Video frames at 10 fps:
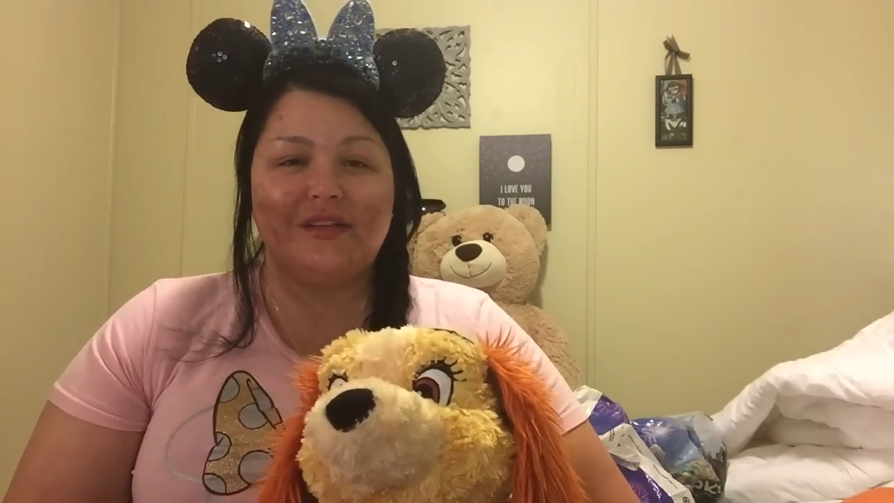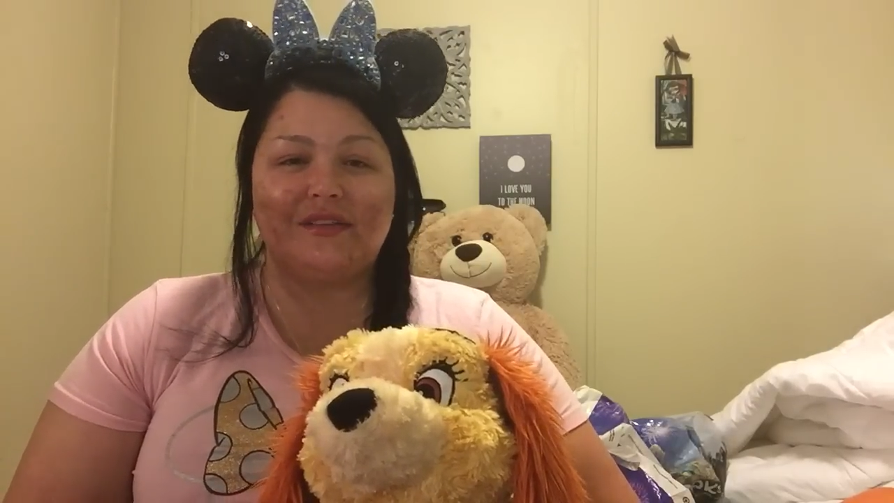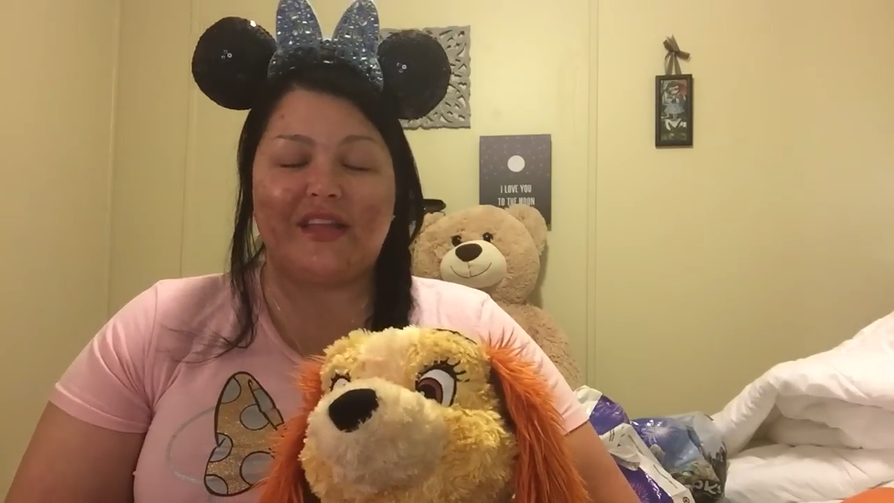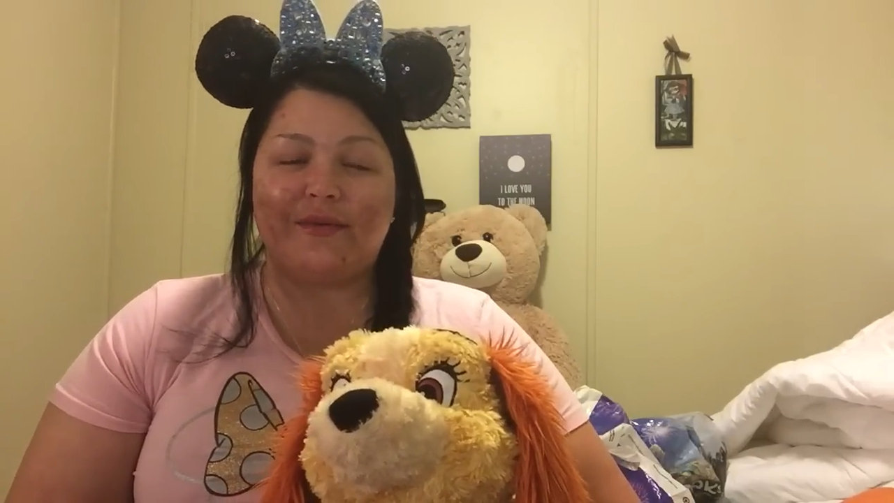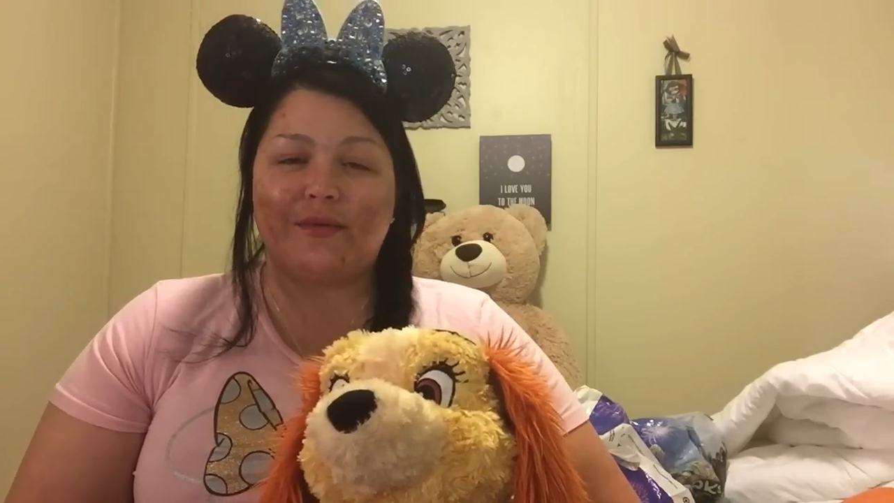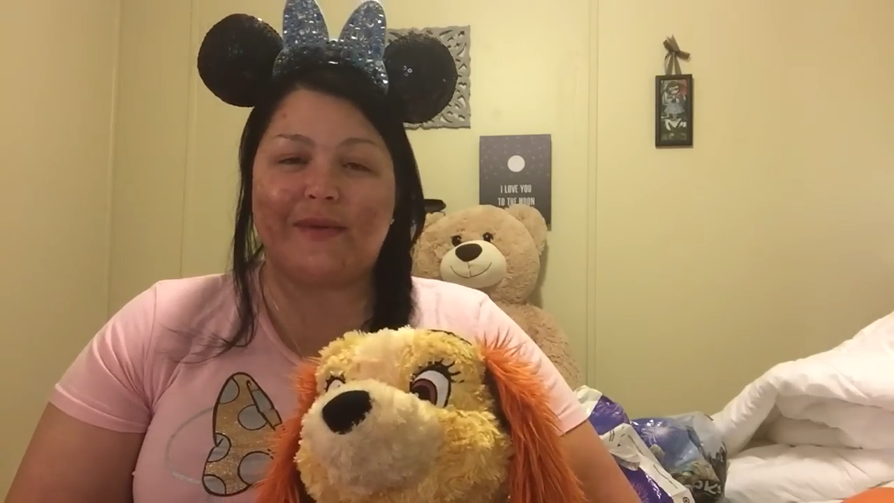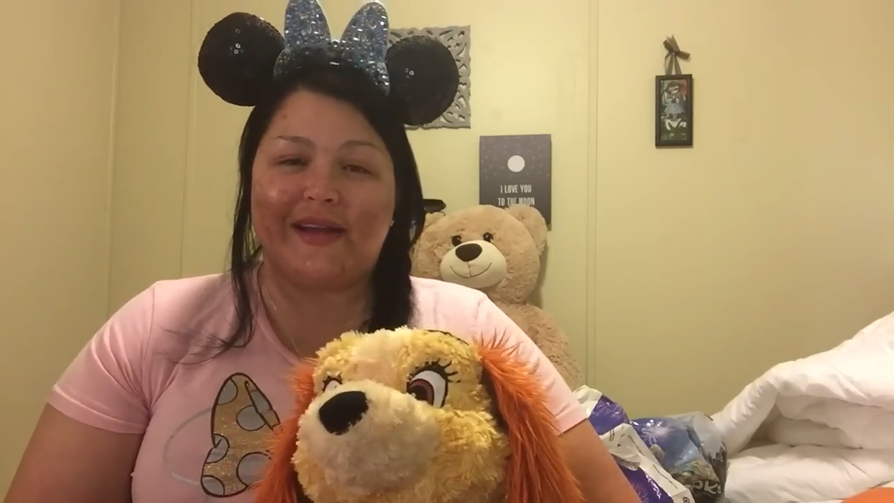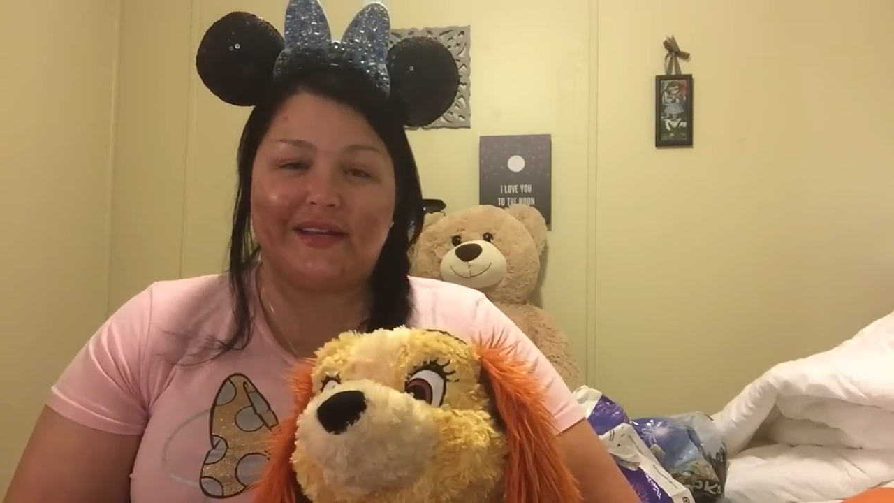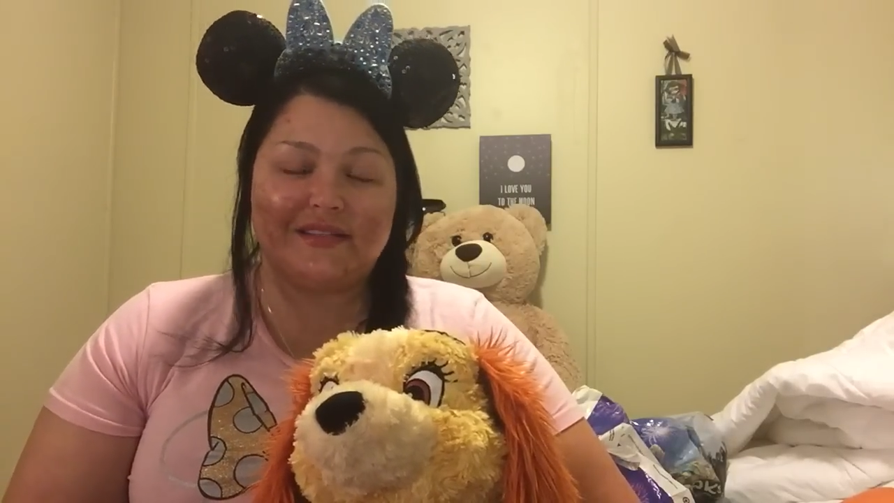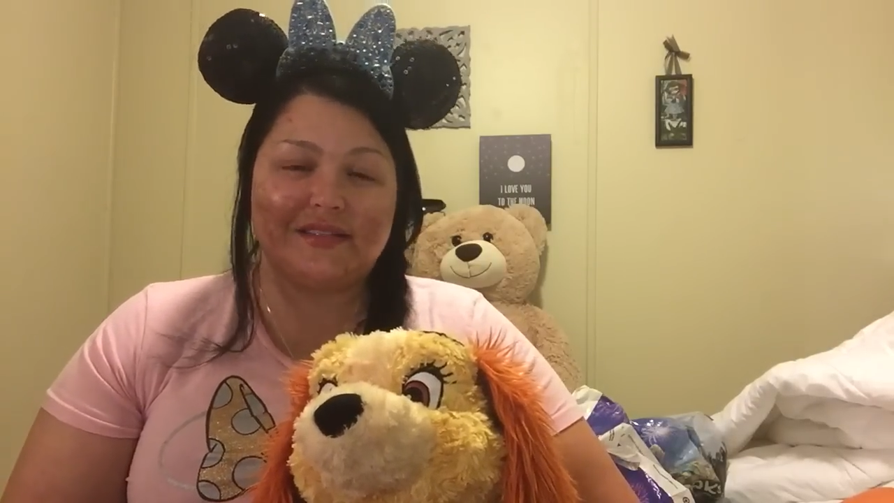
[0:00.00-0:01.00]
they were
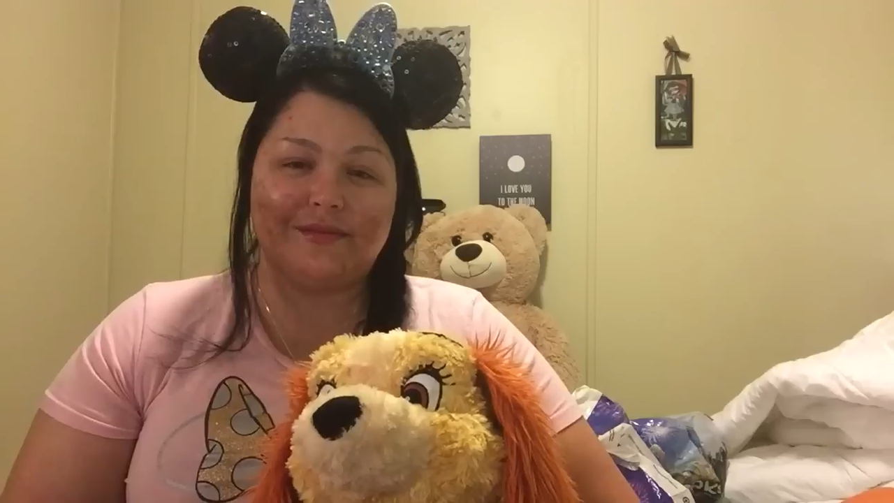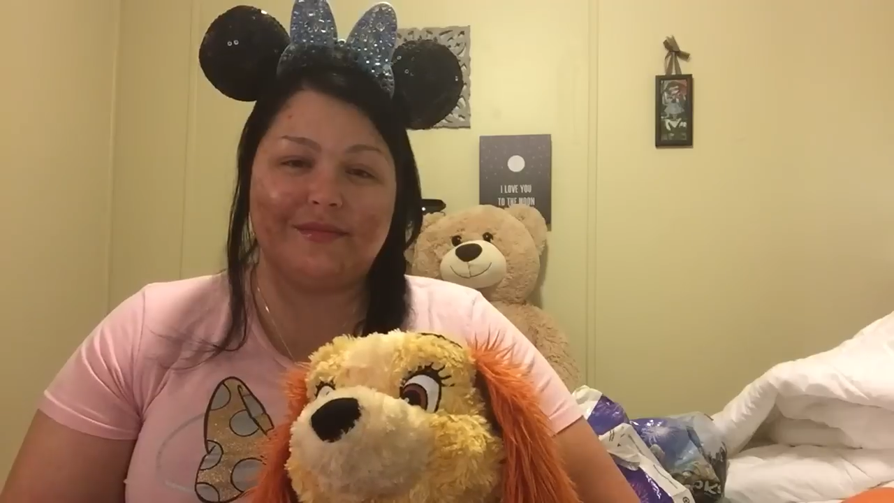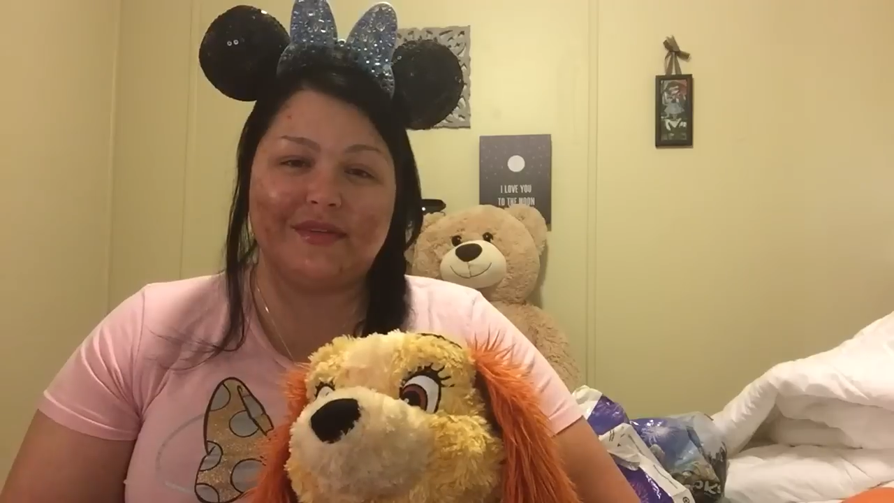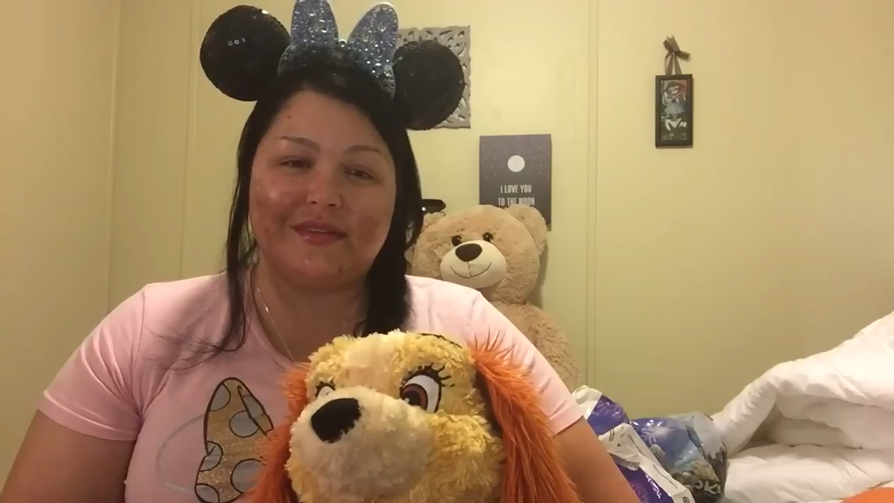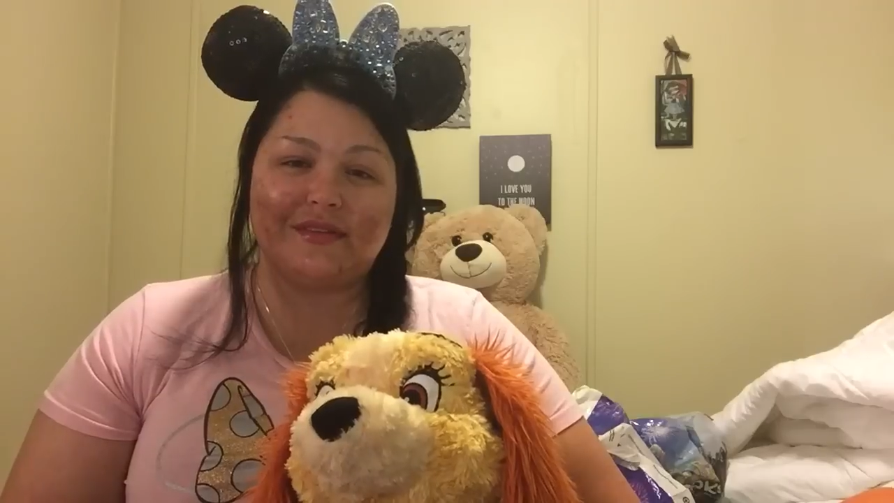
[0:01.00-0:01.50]
writing some